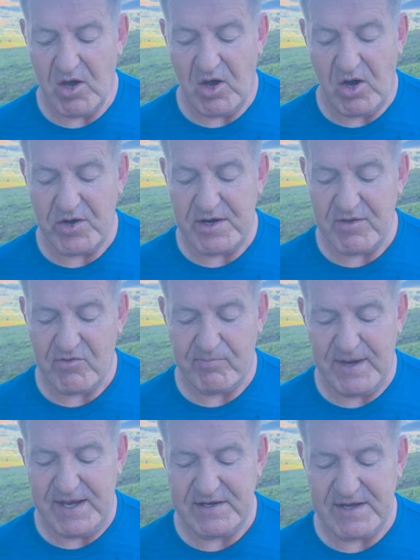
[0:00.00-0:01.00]
honor,
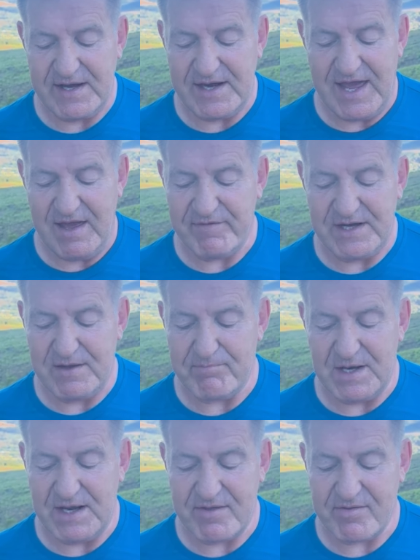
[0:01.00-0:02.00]
splendor, and heavenly
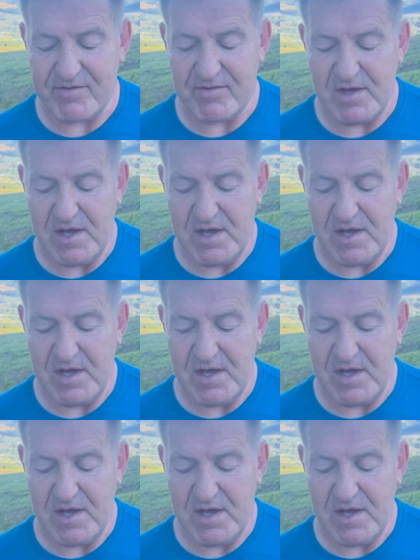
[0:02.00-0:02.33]
bliss.